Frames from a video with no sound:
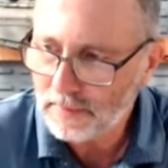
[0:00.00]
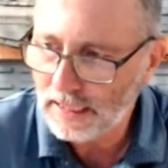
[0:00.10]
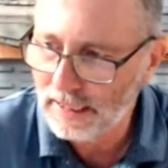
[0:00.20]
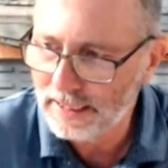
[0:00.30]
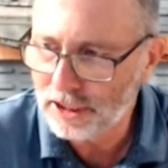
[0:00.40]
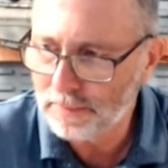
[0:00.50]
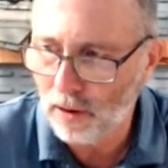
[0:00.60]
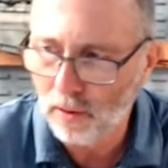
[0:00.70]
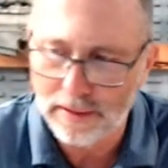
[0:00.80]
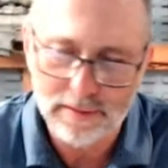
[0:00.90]
Lindsey
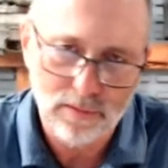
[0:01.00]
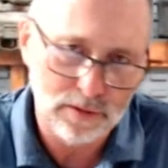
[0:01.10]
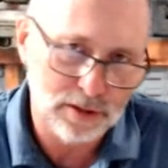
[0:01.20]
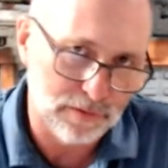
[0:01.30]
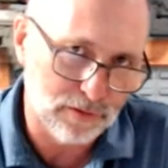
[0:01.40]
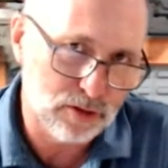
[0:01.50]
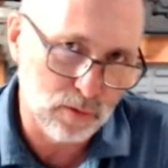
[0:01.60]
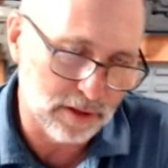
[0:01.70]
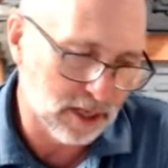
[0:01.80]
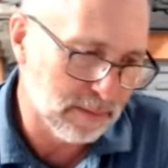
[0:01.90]
Boland was the first
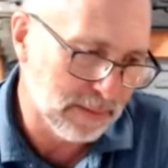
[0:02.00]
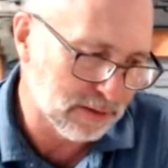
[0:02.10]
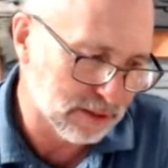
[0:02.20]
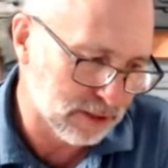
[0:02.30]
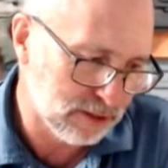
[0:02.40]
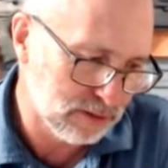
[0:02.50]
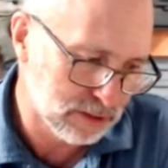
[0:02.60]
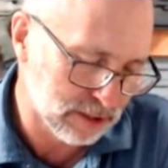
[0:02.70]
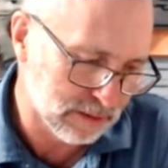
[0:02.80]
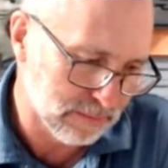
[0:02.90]
one to come out and
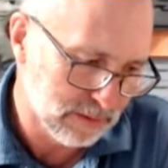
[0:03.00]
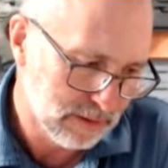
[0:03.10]
accuse him